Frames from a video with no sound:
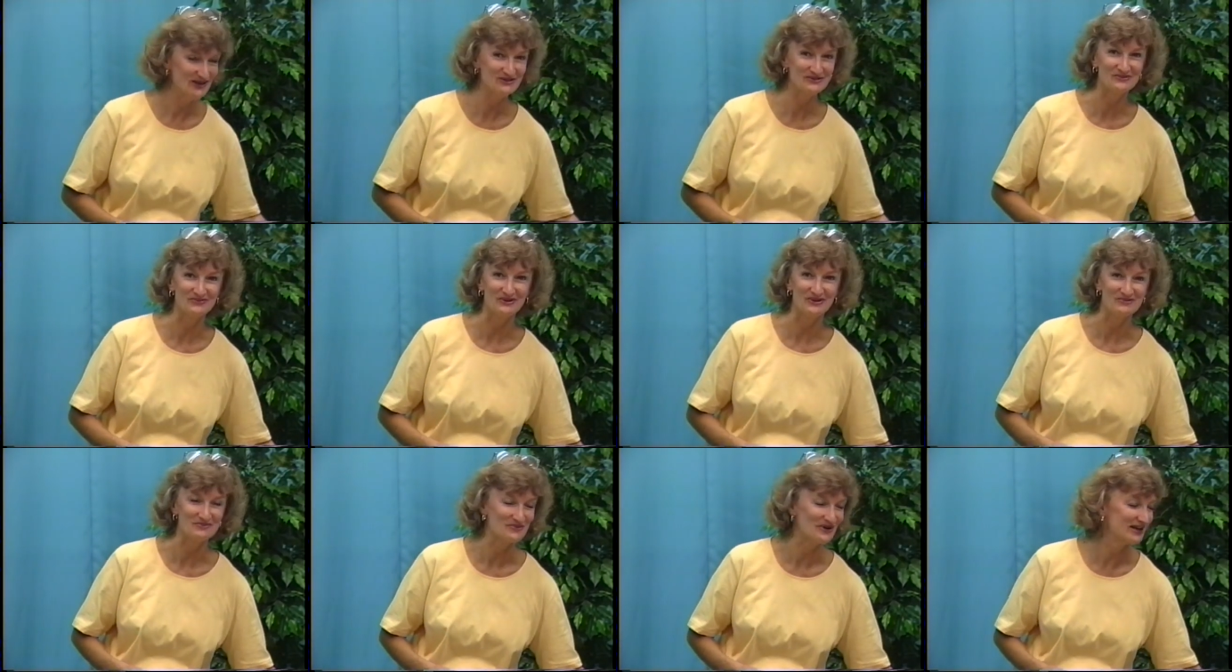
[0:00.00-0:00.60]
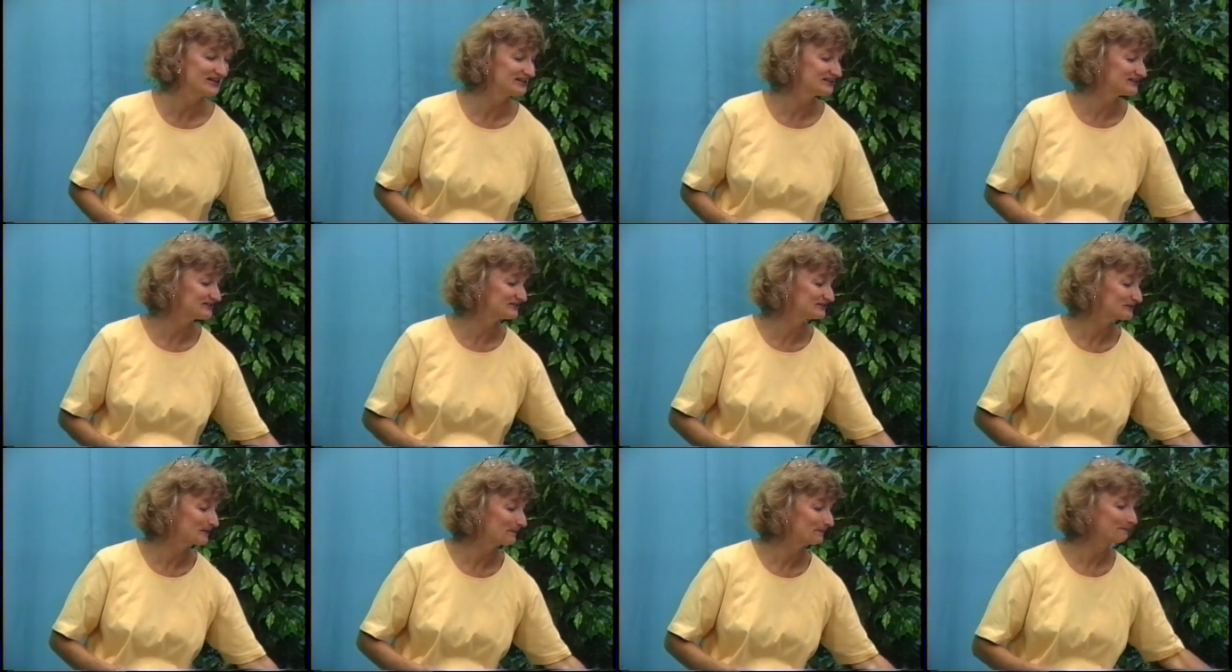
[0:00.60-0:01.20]
as what Mike is.
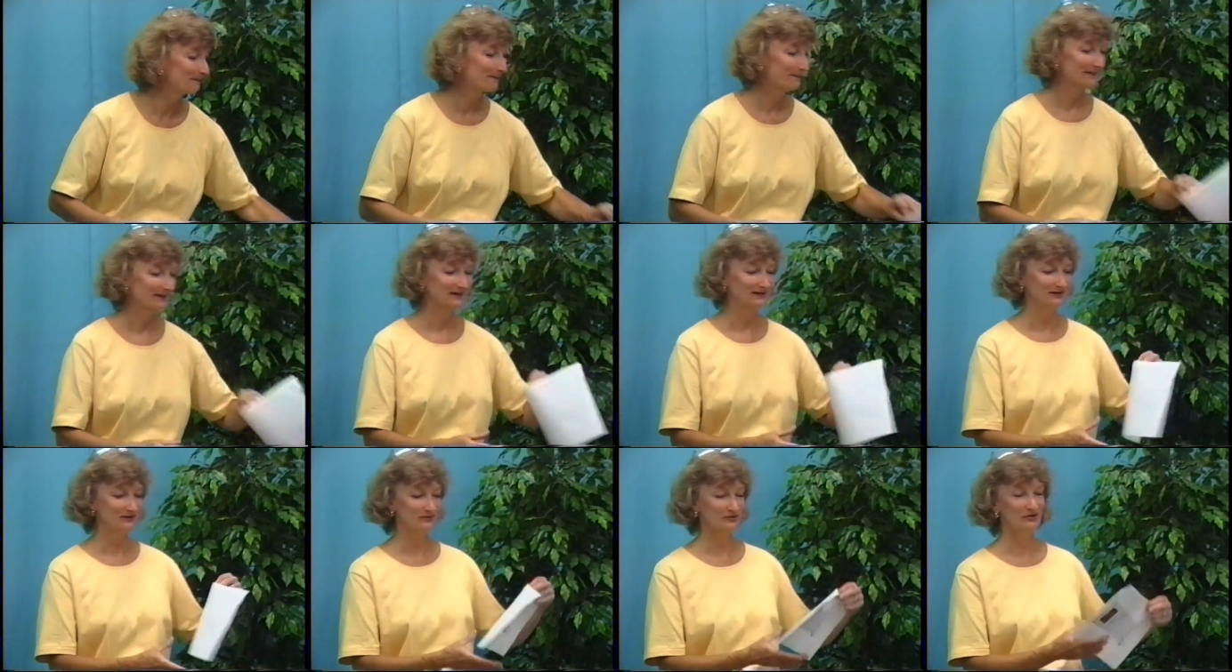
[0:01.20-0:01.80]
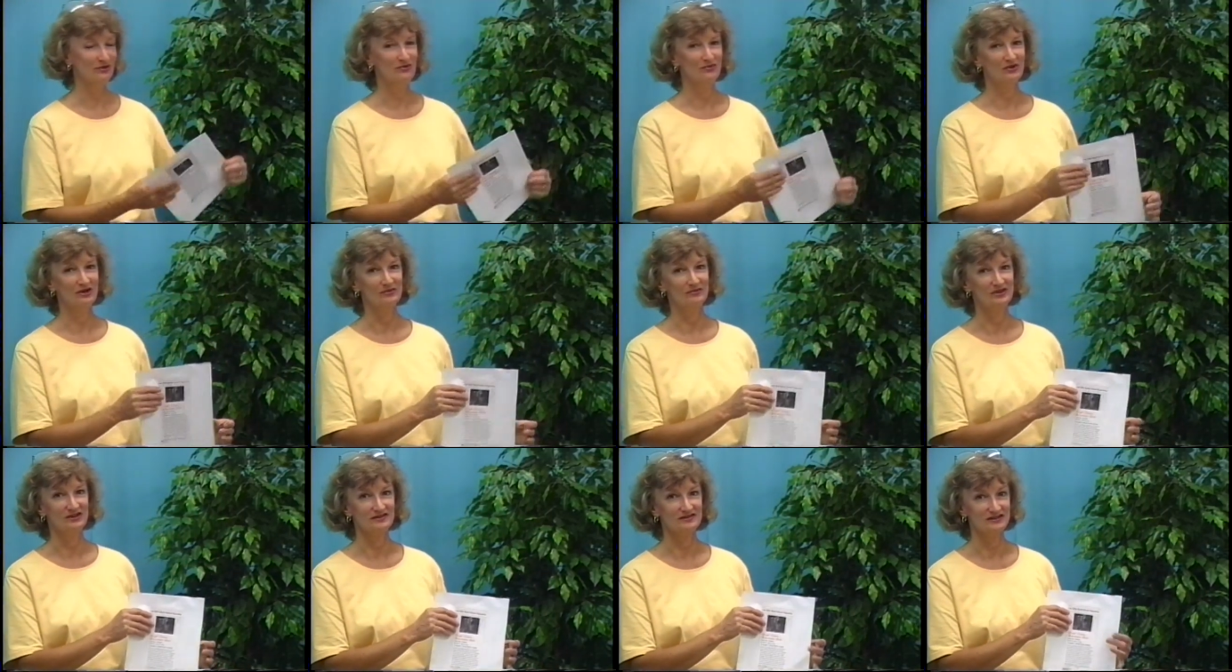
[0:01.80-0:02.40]
We don't want
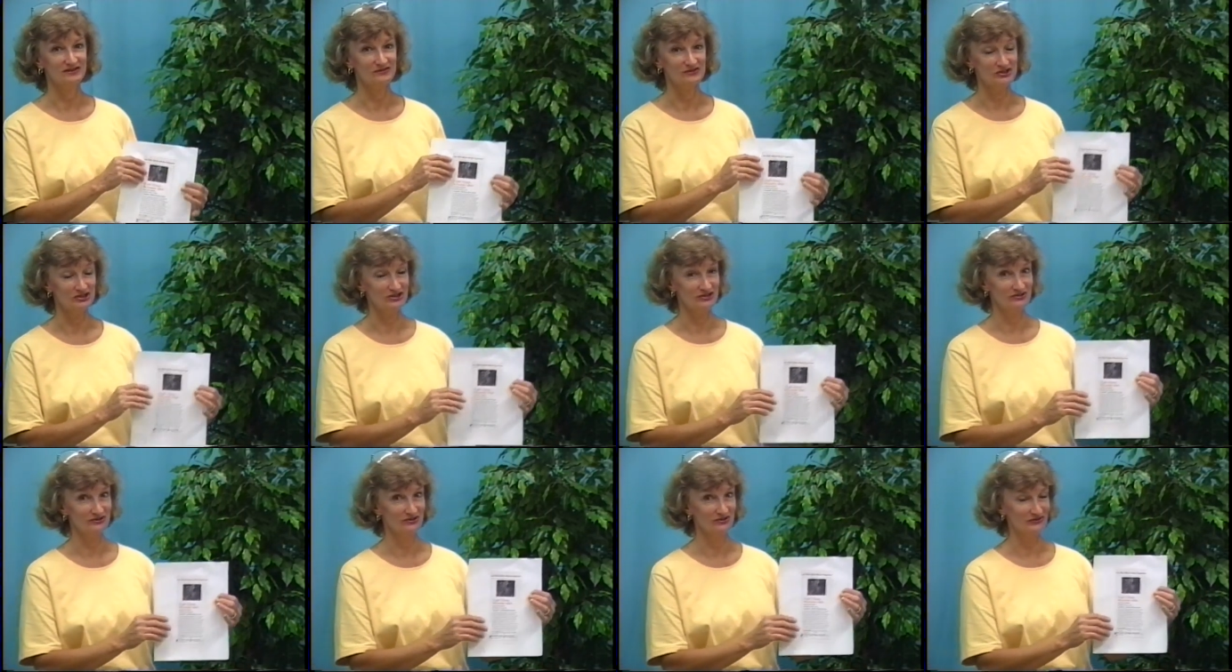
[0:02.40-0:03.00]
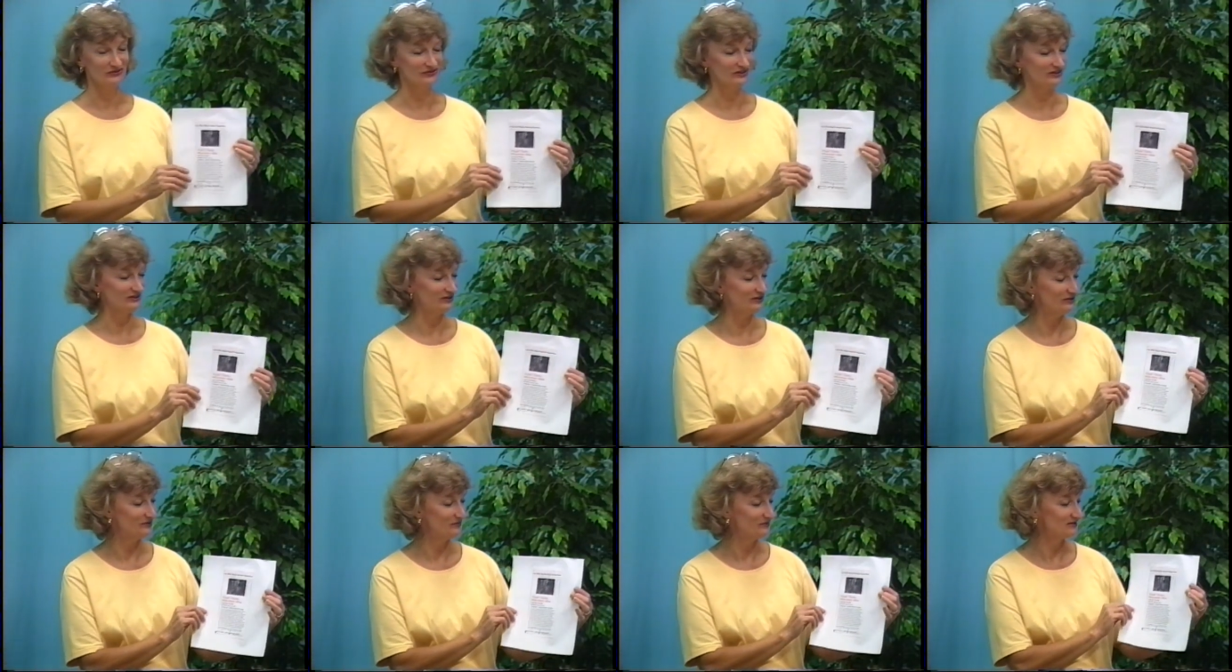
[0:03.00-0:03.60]
my 17-year-old son to
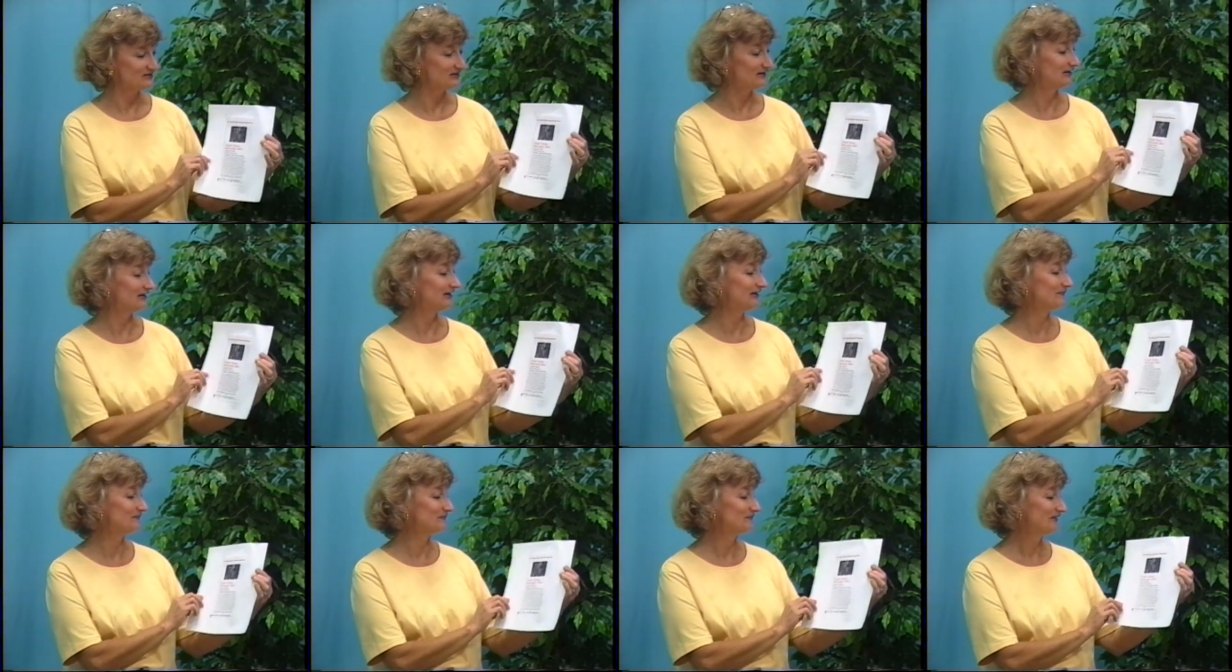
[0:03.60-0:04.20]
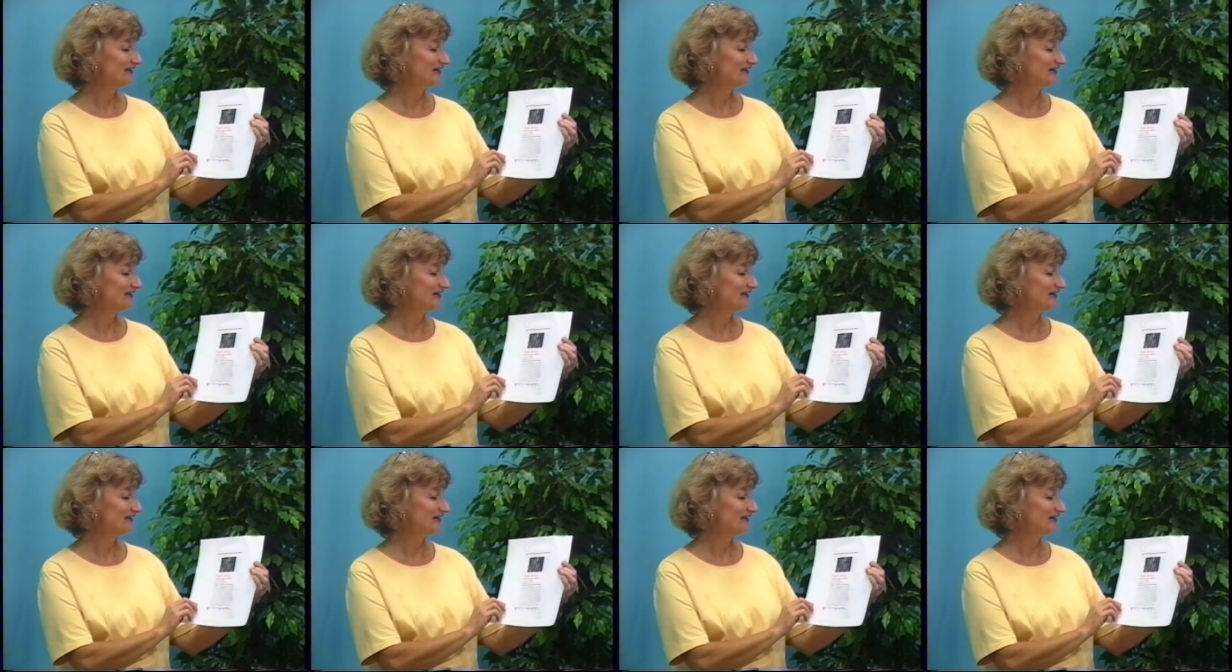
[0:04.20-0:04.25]
hear me say that.